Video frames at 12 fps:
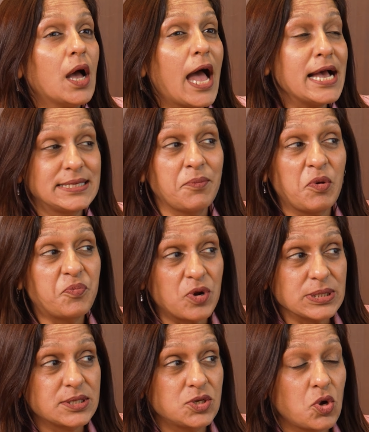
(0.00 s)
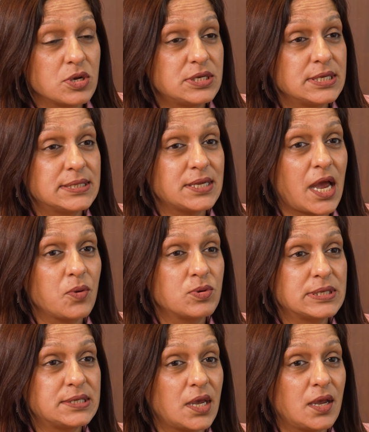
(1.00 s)
As I'm a prosthodontist, I
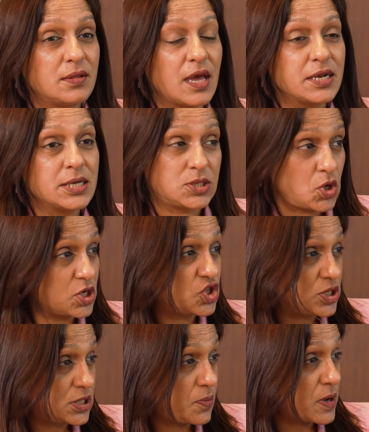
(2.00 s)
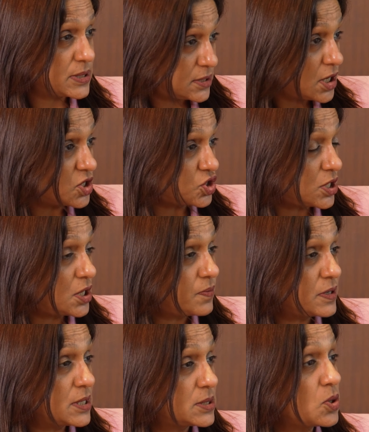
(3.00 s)
would say that it's not just about surgery,
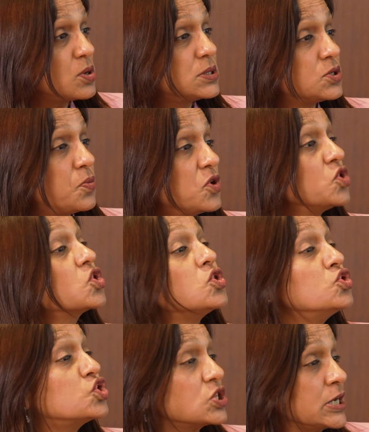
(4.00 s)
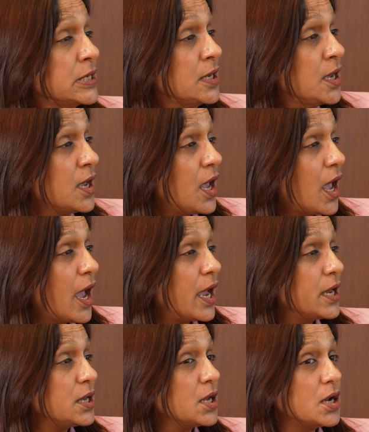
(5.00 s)
but it's also about occlusion
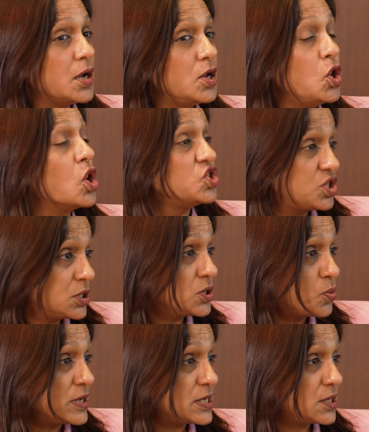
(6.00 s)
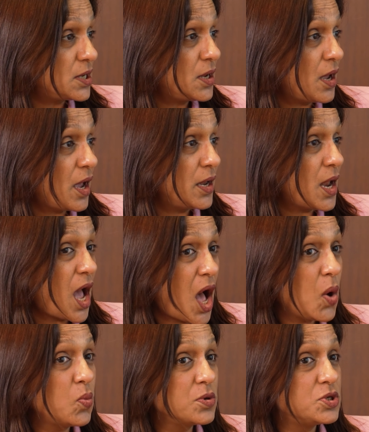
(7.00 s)
and longevity. And
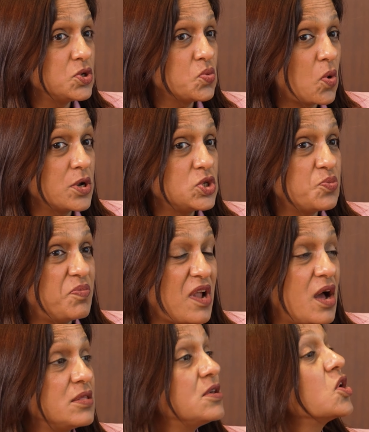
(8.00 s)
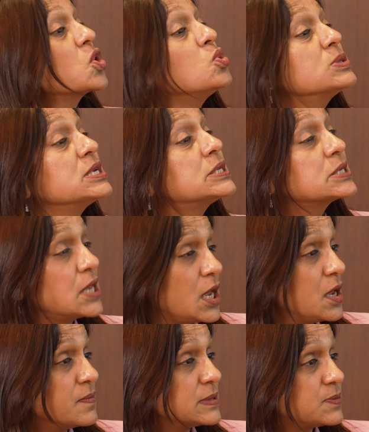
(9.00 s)
how would you want to plan the occlusal
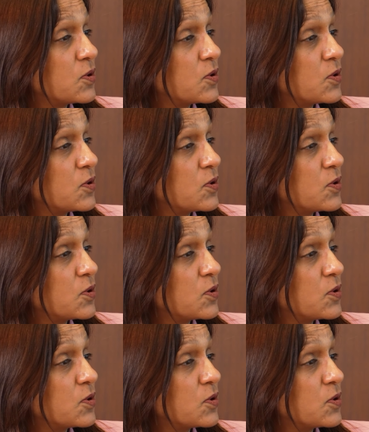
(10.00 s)
schemes?